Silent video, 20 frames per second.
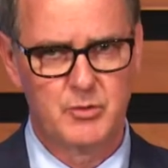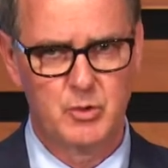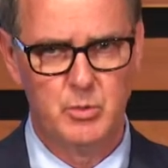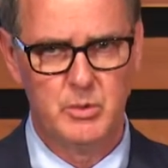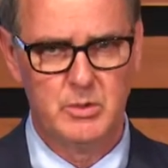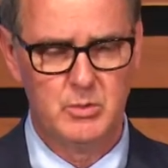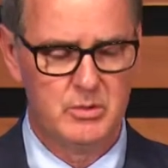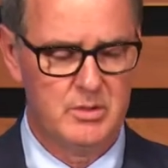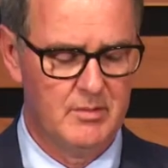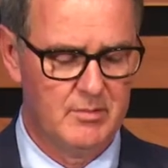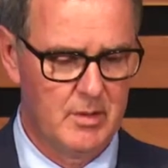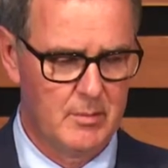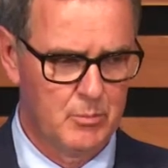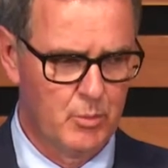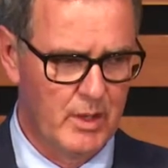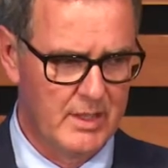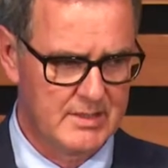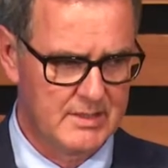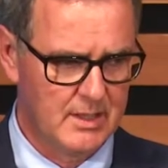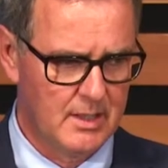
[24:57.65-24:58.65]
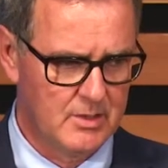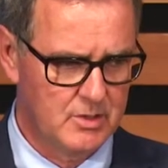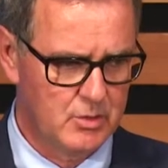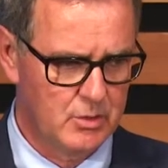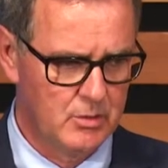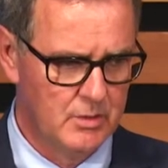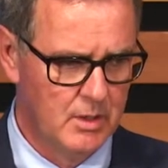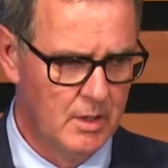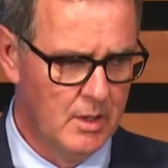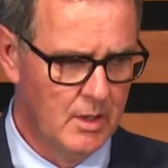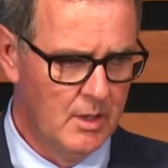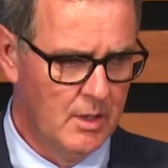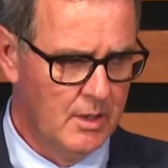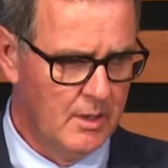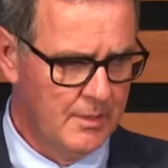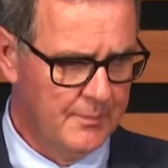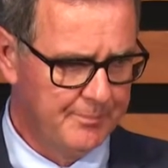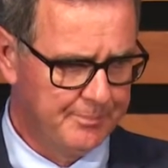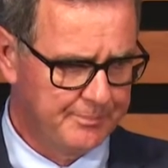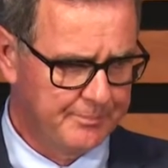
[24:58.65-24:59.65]
3 to develop breast cancer.
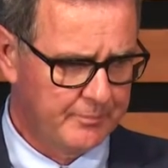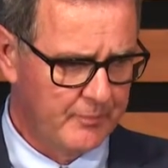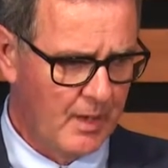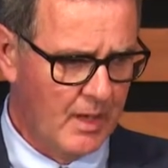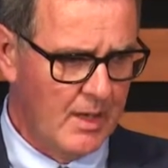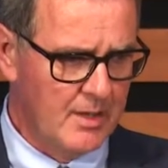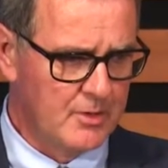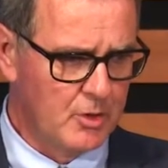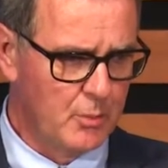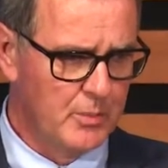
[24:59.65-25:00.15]
The